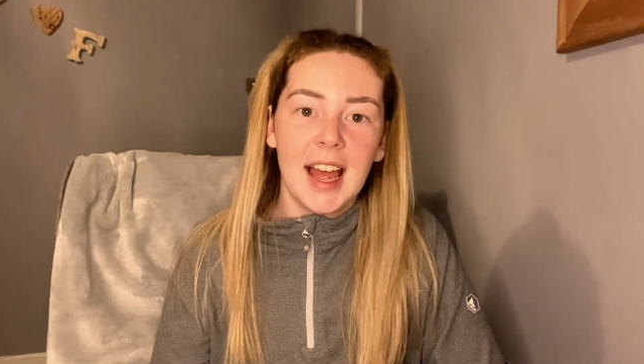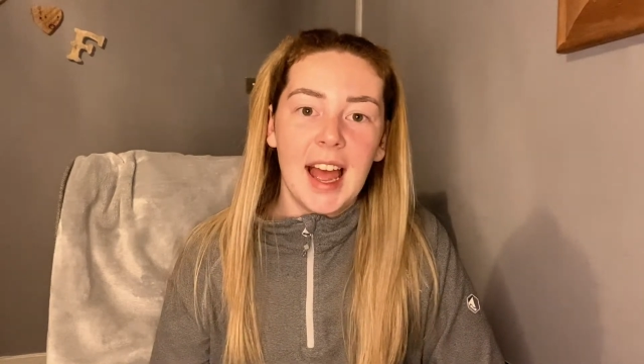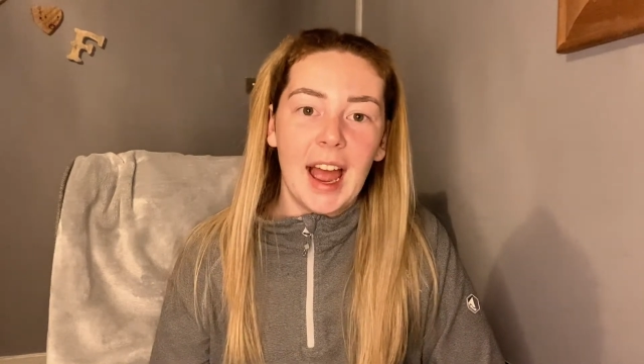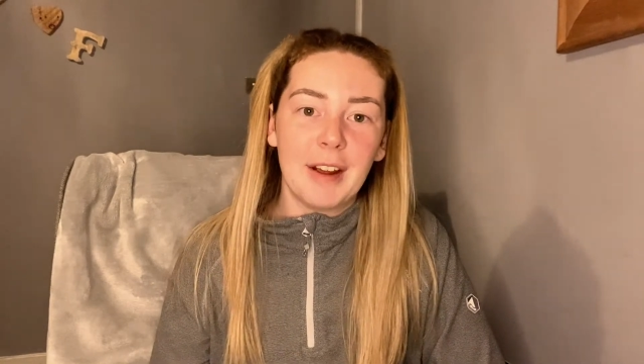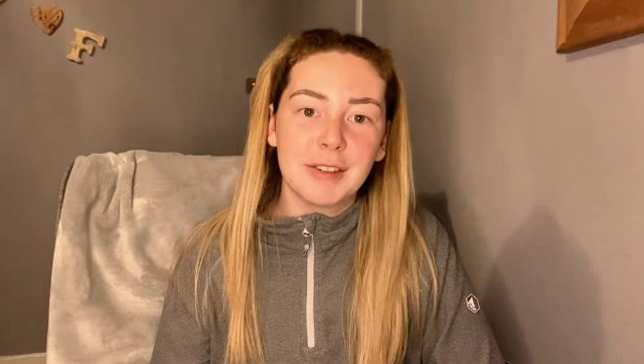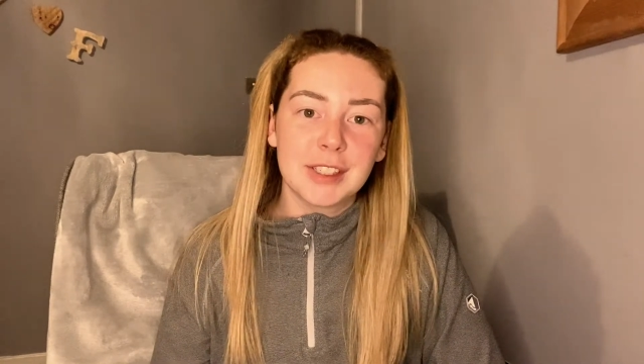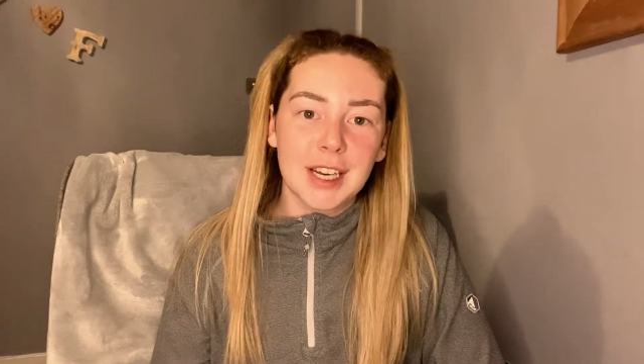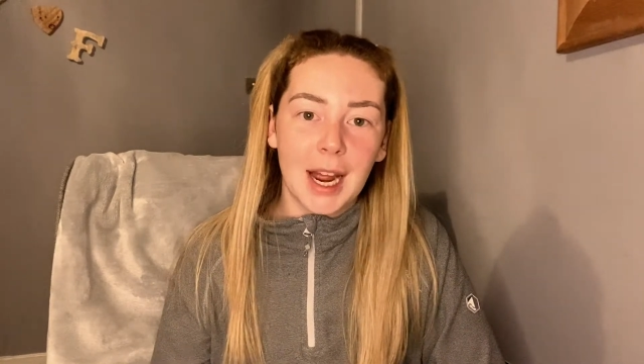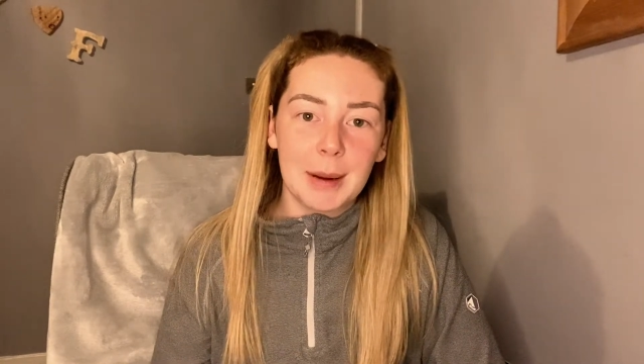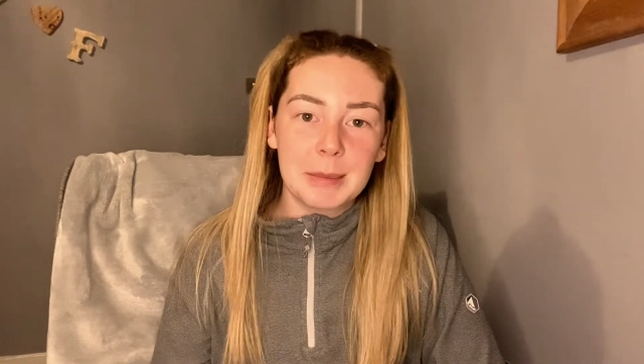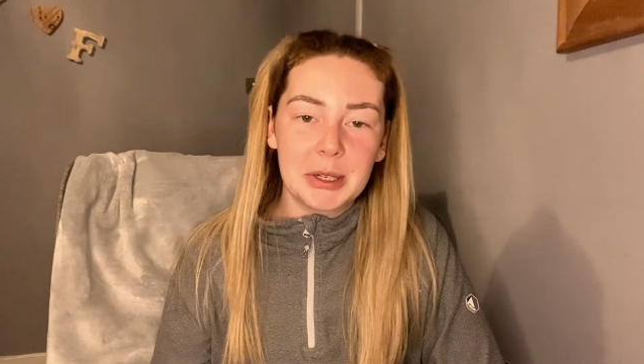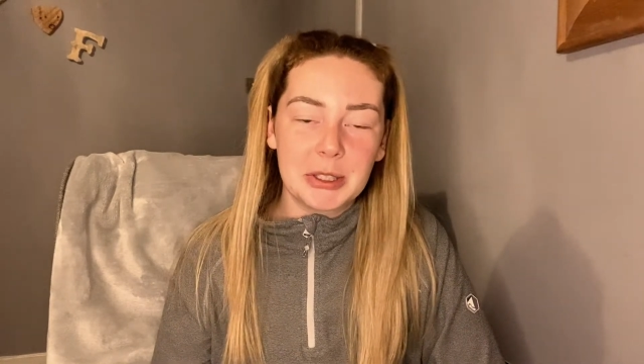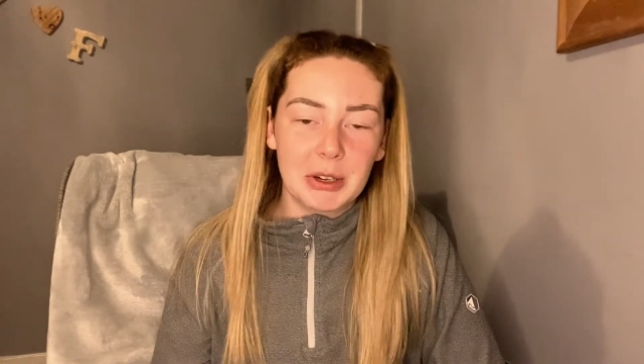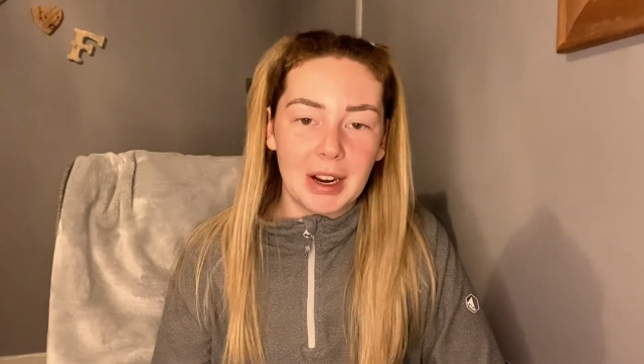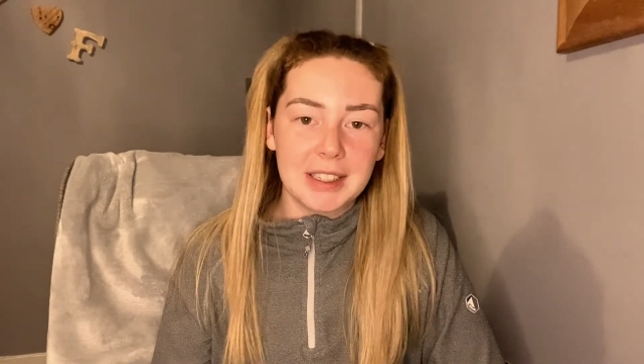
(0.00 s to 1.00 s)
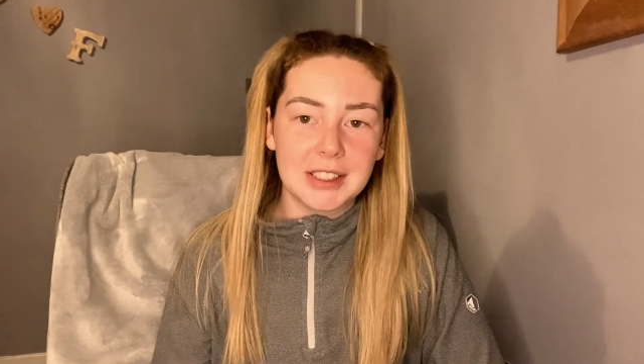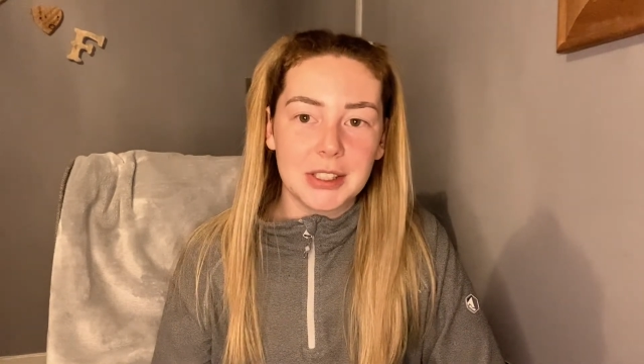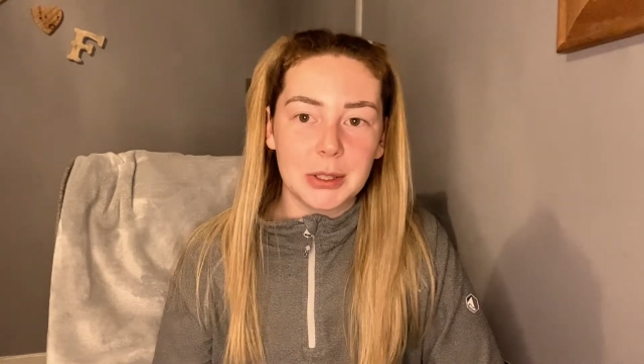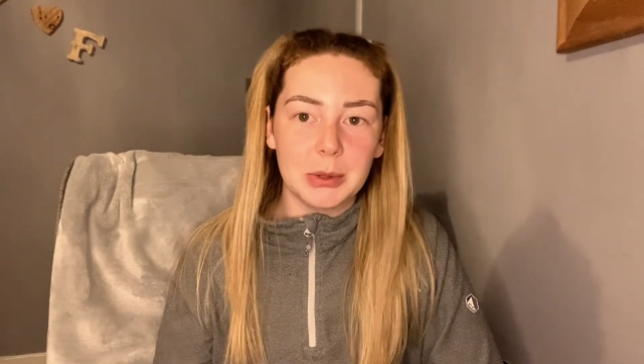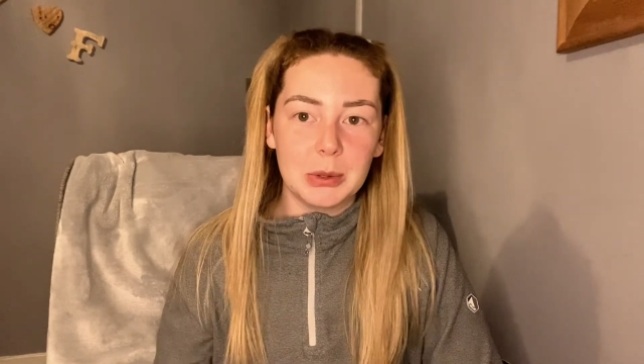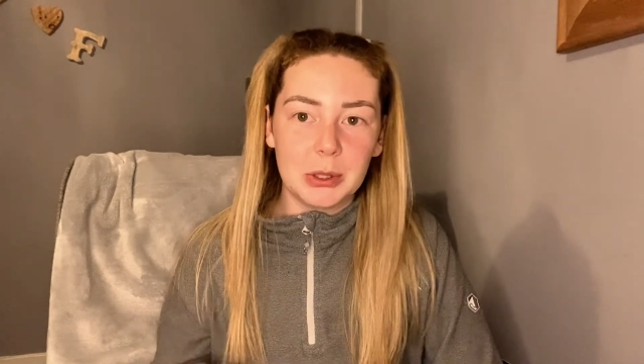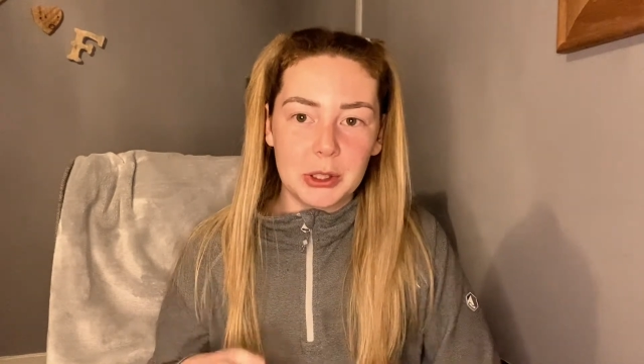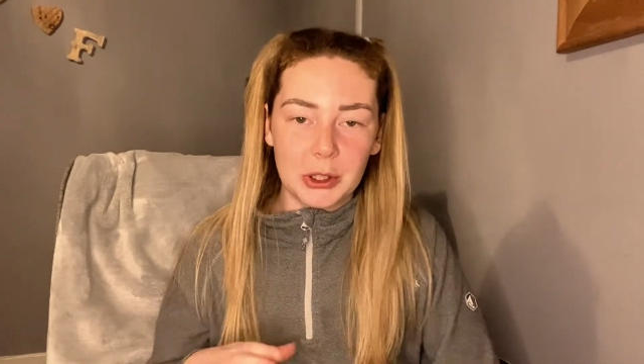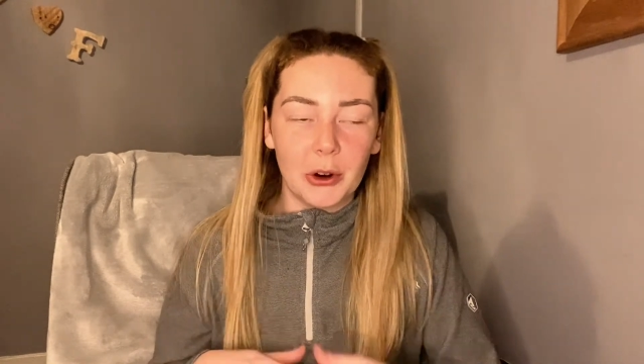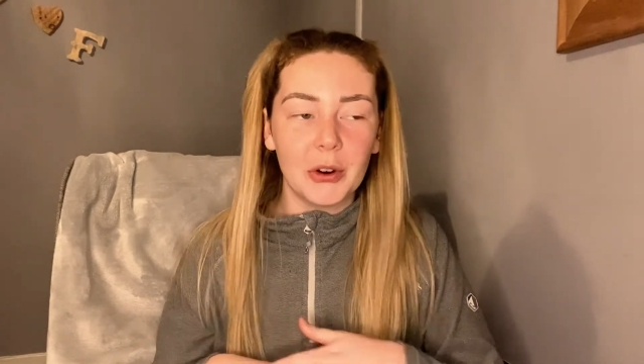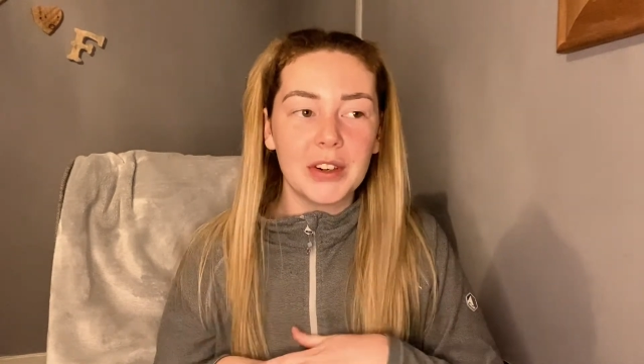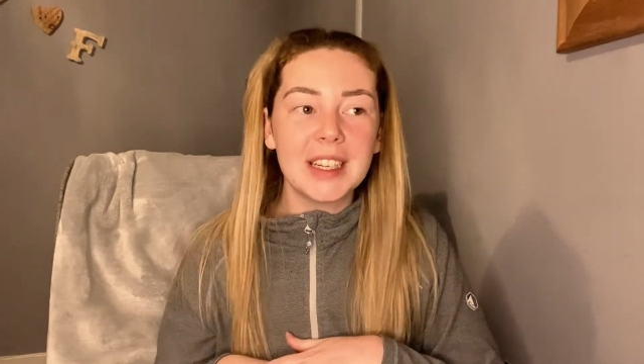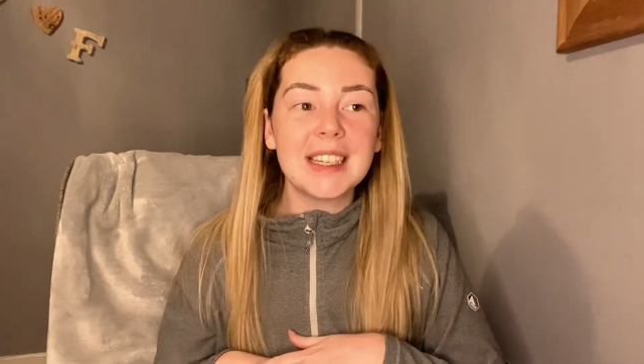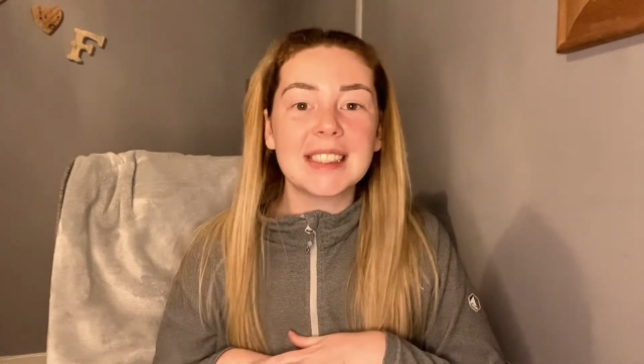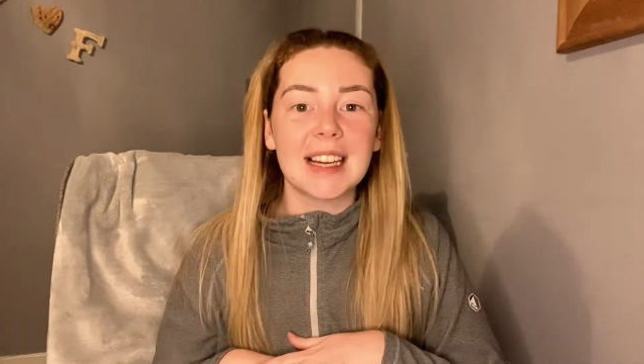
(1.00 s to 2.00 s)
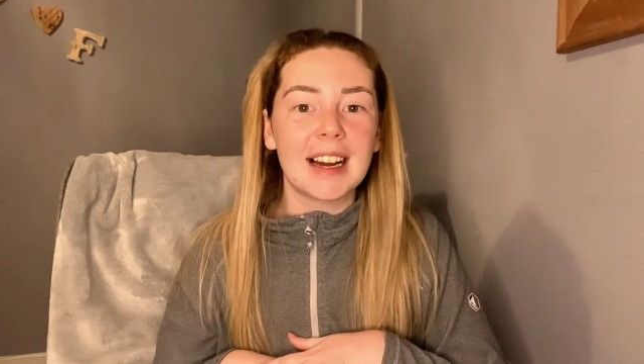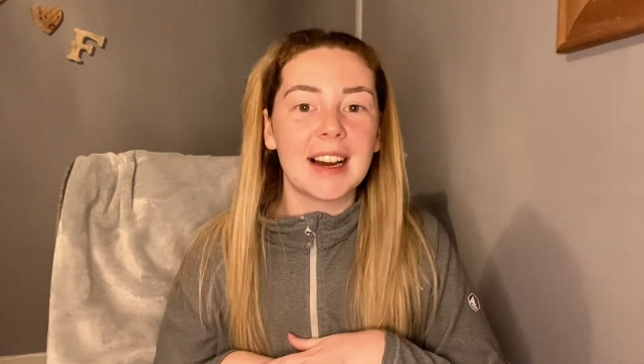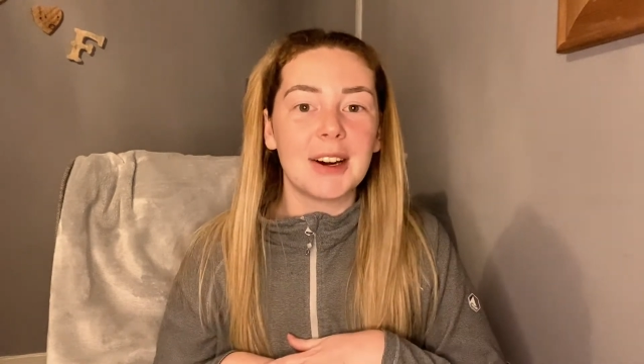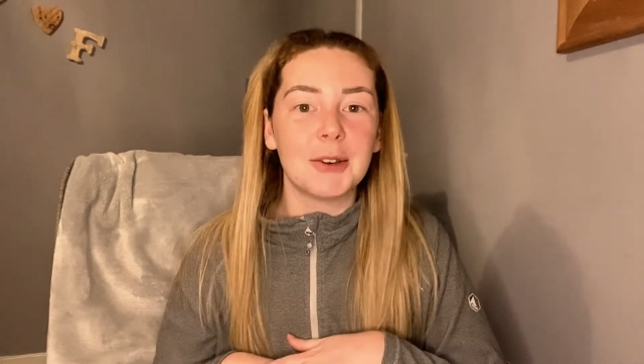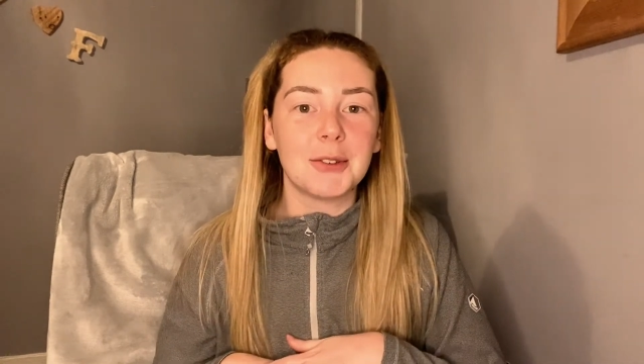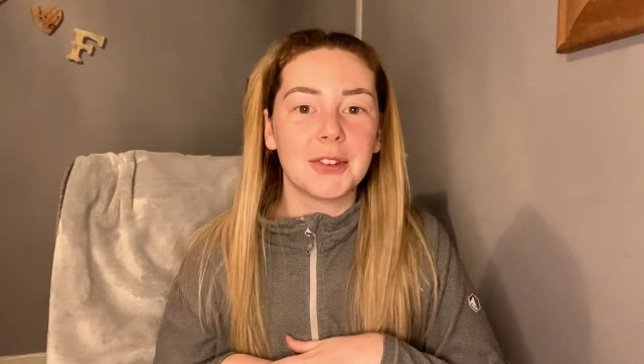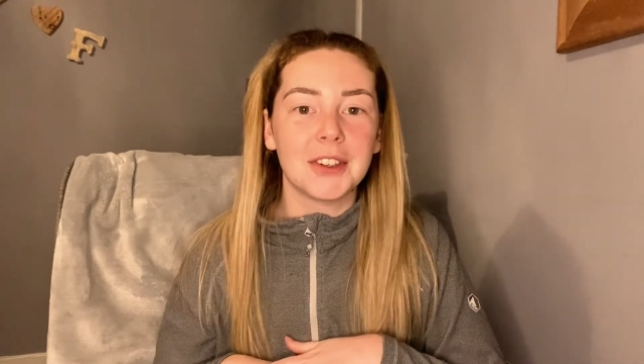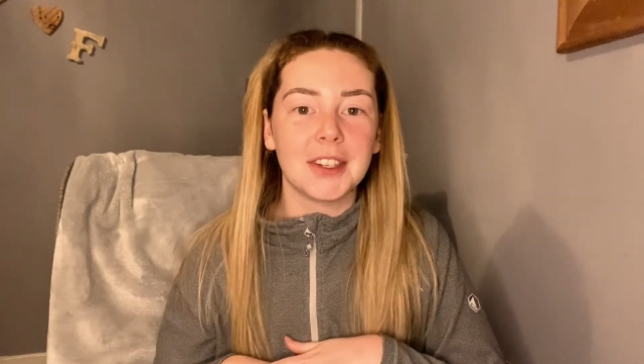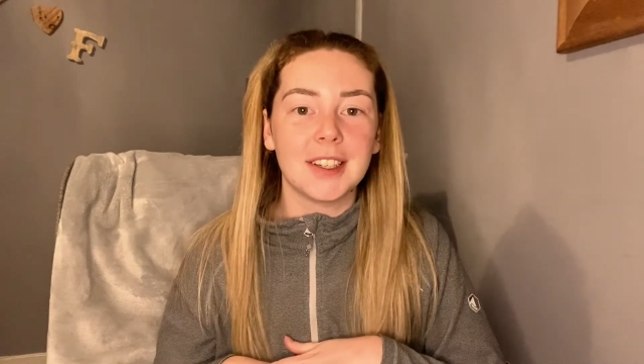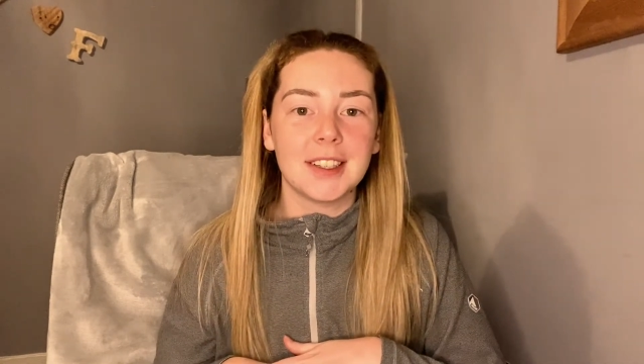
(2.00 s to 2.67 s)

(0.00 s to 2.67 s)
every time I tried to shorten it down,